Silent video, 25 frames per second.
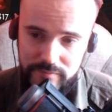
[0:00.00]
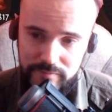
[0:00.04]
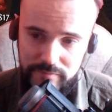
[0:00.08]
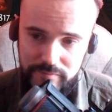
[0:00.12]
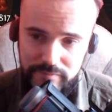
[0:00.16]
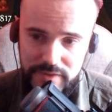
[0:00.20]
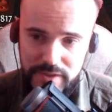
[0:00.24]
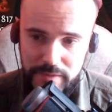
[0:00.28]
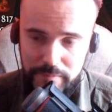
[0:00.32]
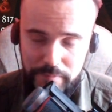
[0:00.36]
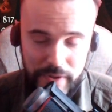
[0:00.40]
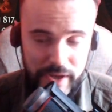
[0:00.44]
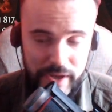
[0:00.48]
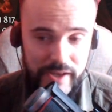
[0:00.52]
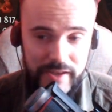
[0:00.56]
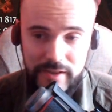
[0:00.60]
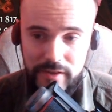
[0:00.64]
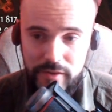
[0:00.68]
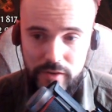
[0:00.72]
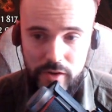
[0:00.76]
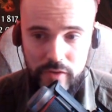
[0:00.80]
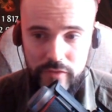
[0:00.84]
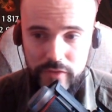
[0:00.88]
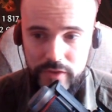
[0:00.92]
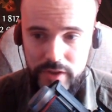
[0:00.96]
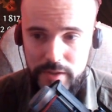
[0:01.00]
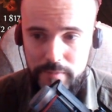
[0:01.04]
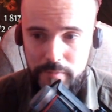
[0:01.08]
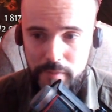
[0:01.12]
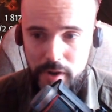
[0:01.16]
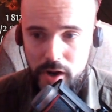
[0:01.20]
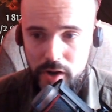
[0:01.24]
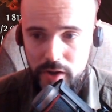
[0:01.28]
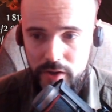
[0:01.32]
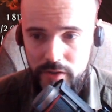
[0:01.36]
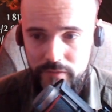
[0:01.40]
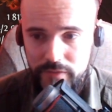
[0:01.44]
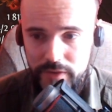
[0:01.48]
depending on the
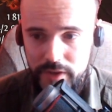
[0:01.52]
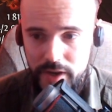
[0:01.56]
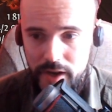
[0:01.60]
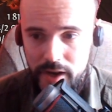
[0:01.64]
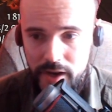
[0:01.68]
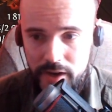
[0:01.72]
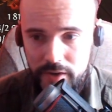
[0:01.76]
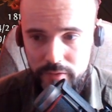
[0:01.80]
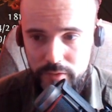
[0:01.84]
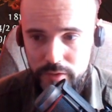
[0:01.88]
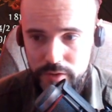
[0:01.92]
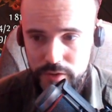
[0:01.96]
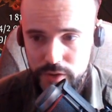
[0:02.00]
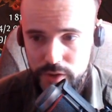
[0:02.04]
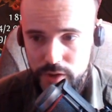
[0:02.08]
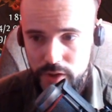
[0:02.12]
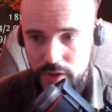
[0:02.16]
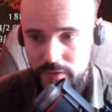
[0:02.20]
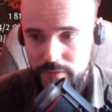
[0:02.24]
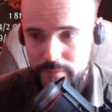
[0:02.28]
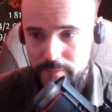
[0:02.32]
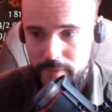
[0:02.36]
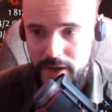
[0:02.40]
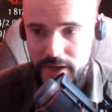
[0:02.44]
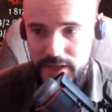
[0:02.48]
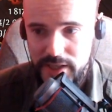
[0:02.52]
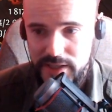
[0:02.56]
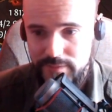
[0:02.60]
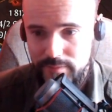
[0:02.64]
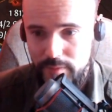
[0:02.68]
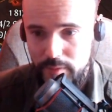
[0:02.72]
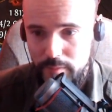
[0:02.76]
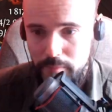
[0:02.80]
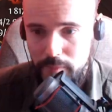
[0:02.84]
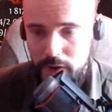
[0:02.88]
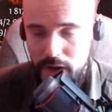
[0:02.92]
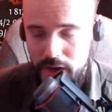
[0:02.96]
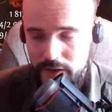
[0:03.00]
amount of the unreserved
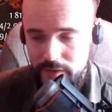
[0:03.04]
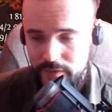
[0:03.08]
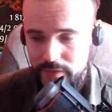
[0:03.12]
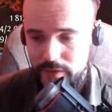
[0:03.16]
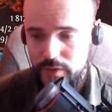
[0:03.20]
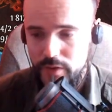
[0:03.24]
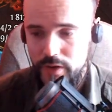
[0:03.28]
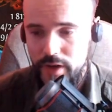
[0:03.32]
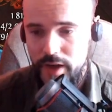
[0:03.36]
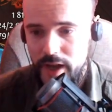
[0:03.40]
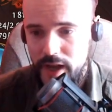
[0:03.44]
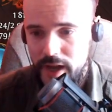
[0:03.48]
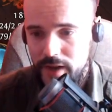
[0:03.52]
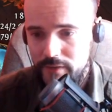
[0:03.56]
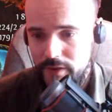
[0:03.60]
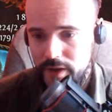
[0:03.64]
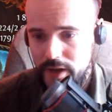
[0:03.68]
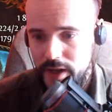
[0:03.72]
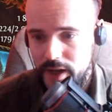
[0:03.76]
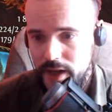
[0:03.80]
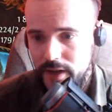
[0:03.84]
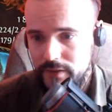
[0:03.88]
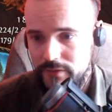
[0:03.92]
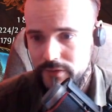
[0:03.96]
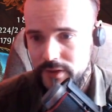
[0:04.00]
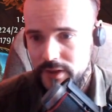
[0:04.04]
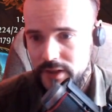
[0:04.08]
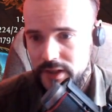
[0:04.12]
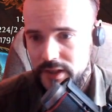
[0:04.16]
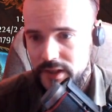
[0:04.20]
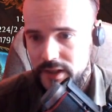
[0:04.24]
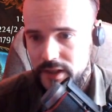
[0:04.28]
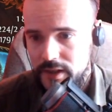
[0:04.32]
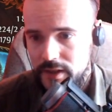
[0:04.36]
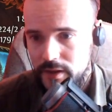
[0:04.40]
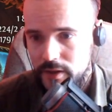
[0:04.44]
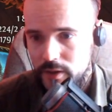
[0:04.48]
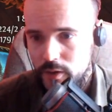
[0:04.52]
maximum mana that you have. I have
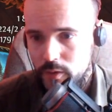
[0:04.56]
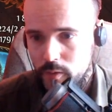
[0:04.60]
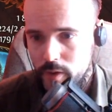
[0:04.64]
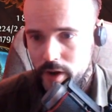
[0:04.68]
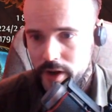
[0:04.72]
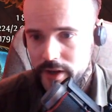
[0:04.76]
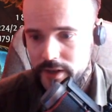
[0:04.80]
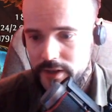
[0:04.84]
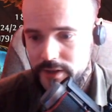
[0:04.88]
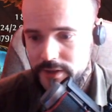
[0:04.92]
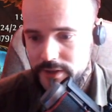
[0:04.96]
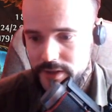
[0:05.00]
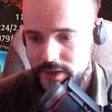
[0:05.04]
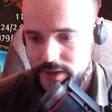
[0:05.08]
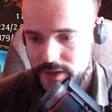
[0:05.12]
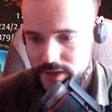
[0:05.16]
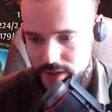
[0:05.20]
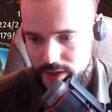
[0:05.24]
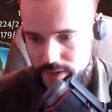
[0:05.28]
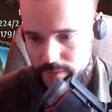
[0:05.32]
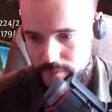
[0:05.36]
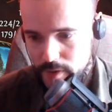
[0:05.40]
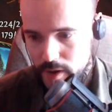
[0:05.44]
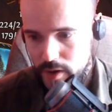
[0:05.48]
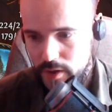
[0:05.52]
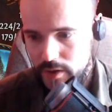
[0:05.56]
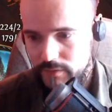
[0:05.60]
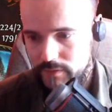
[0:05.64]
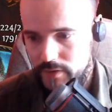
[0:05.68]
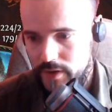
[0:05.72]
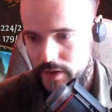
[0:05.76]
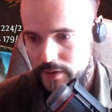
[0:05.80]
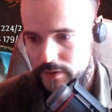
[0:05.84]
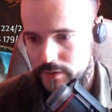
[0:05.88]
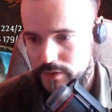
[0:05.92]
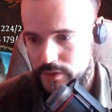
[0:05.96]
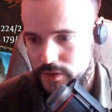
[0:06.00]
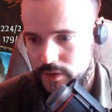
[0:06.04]
quite a decent amount of
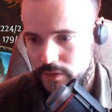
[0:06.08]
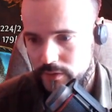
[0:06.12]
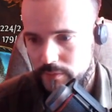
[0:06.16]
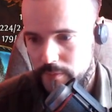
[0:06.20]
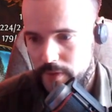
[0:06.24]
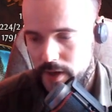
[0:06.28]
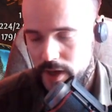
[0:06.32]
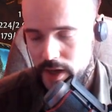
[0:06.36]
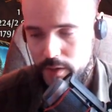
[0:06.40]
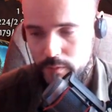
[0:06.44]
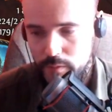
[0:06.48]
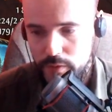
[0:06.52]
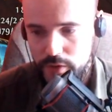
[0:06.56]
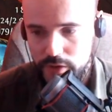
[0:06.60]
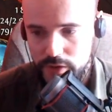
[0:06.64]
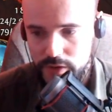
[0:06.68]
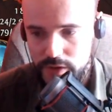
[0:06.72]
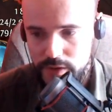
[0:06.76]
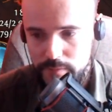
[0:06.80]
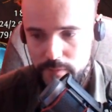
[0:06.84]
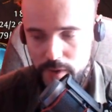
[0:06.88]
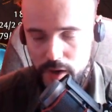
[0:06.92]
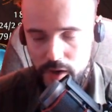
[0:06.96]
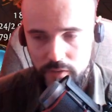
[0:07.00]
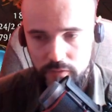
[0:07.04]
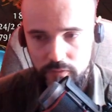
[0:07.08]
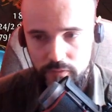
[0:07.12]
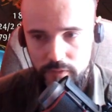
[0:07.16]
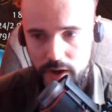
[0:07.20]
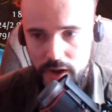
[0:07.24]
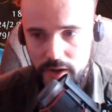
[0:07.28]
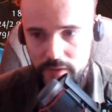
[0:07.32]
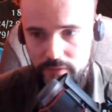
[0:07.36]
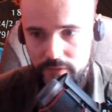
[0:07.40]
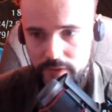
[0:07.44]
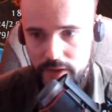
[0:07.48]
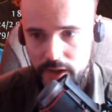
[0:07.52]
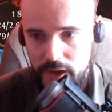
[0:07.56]
unreserved mana, which is about
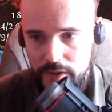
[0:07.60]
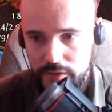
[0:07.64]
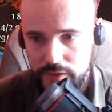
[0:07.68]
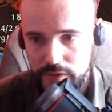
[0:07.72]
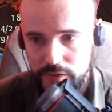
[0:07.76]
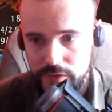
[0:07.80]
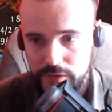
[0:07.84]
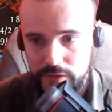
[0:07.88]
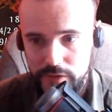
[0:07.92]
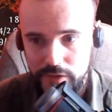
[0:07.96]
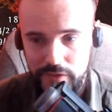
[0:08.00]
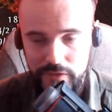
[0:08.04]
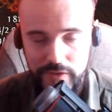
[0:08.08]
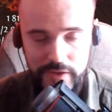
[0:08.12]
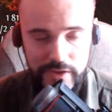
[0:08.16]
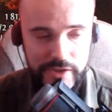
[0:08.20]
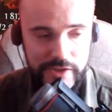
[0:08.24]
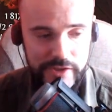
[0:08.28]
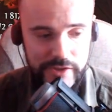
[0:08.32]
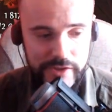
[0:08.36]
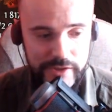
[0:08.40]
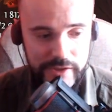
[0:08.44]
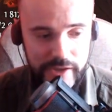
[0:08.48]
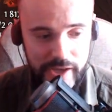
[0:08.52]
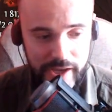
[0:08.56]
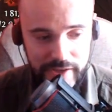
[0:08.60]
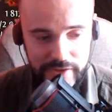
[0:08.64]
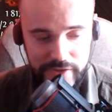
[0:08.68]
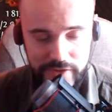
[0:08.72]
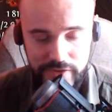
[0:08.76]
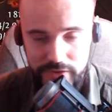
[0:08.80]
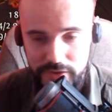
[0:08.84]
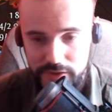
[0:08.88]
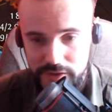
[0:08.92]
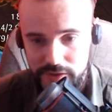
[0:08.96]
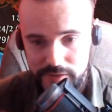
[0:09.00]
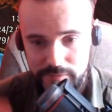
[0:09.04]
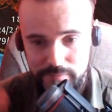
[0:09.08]
5,000, so this sets
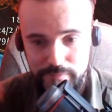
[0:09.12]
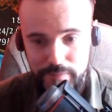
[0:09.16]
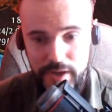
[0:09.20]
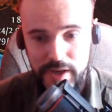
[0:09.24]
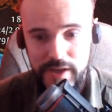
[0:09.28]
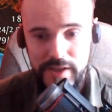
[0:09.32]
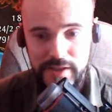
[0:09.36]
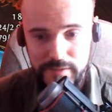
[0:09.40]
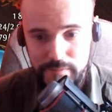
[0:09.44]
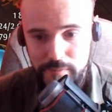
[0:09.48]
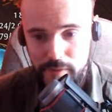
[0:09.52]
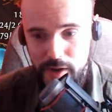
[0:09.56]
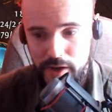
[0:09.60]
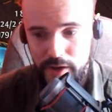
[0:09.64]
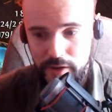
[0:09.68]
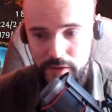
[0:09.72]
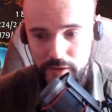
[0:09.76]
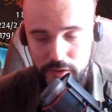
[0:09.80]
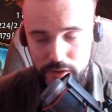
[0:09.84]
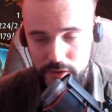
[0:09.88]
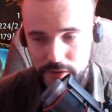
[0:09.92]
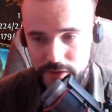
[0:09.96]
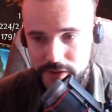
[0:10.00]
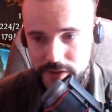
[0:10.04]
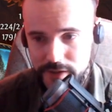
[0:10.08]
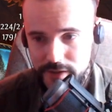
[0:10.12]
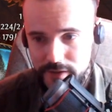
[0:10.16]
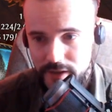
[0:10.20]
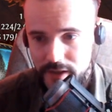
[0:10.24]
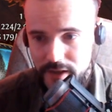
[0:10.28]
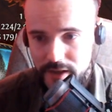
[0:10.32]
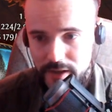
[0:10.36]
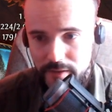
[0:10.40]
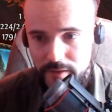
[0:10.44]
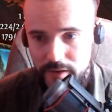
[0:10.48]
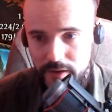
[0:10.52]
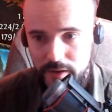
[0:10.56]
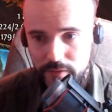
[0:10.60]
these base mana costs
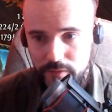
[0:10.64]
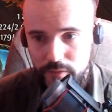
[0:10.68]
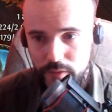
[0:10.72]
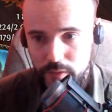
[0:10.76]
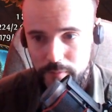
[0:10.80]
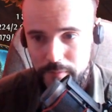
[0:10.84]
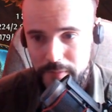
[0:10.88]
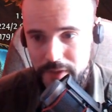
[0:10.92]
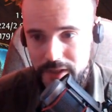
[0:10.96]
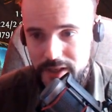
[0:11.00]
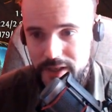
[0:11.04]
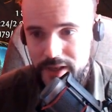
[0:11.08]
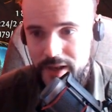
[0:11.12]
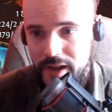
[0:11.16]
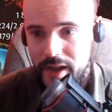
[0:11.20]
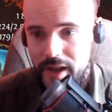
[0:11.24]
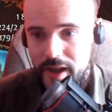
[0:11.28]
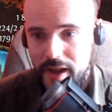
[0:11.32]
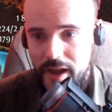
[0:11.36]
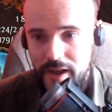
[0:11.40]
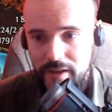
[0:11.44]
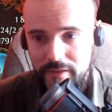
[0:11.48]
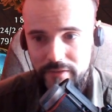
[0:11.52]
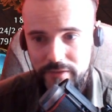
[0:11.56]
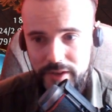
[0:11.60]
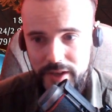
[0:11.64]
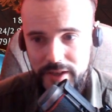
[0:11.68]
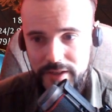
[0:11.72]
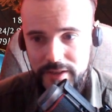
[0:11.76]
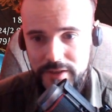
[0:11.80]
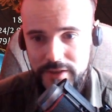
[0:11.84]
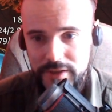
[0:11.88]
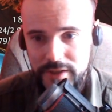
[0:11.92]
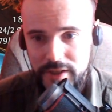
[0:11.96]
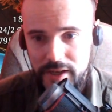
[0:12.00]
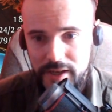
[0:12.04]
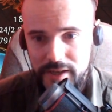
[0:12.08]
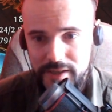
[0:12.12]
for me, and then
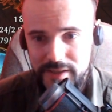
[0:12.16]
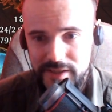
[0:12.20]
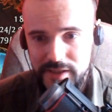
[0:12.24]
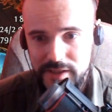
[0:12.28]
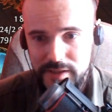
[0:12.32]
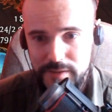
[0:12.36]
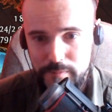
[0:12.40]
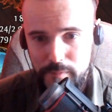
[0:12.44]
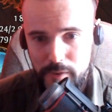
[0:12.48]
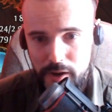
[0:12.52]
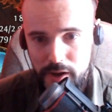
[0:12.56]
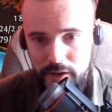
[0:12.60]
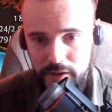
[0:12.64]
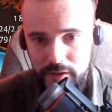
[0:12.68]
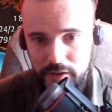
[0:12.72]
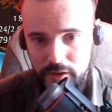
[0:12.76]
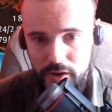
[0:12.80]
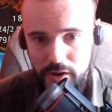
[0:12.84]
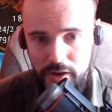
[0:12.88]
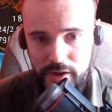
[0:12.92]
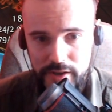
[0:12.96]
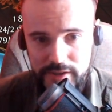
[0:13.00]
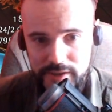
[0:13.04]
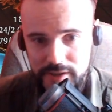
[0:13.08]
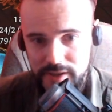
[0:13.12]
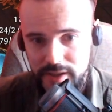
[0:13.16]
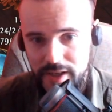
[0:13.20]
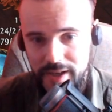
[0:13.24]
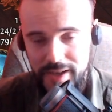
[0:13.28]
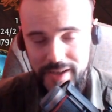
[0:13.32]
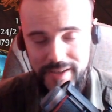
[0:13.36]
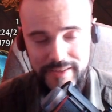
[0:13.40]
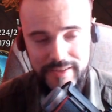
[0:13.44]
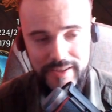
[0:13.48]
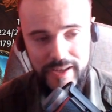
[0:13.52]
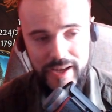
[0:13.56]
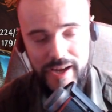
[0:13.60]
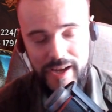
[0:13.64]
it takes this mana cost
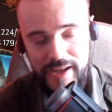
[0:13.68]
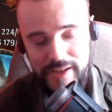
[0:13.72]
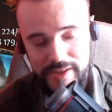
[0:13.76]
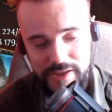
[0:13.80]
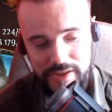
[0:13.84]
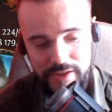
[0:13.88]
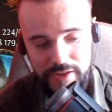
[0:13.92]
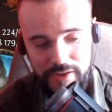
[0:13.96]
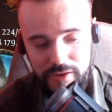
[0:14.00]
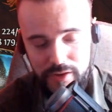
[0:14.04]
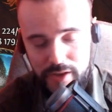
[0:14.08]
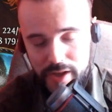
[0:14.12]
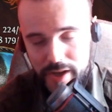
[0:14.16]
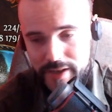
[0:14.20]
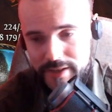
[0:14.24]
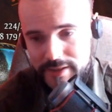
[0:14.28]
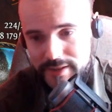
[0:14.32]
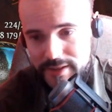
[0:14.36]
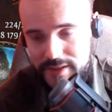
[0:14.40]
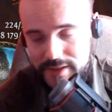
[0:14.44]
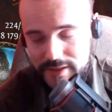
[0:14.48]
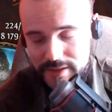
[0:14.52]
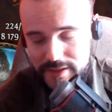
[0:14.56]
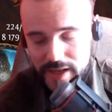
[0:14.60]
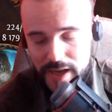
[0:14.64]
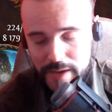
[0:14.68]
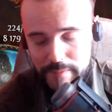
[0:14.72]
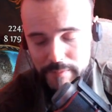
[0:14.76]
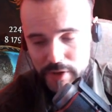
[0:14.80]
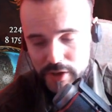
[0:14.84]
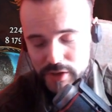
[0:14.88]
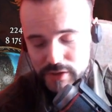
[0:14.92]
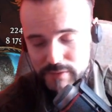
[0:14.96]
and adds lightning damage